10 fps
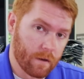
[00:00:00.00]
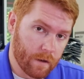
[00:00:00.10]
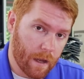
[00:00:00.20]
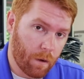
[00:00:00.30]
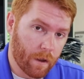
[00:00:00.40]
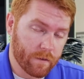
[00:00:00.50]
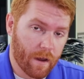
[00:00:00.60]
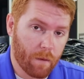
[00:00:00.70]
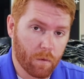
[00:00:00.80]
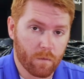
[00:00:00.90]
now on
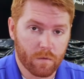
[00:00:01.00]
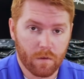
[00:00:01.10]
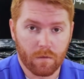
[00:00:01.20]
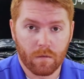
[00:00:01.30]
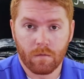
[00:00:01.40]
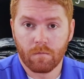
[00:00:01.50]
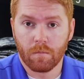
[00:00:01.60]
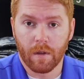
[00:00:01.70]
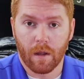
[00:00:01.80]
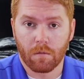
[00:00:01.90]
top of just
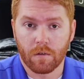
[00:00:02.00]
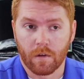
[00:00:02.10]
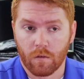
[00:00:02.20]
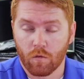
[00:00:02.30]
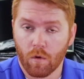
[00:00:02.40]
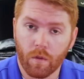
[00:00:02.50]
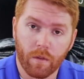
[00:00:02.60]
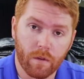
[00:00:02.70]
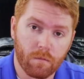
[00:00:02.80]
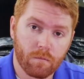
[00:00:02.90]
being able to control
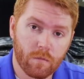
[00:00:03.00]
the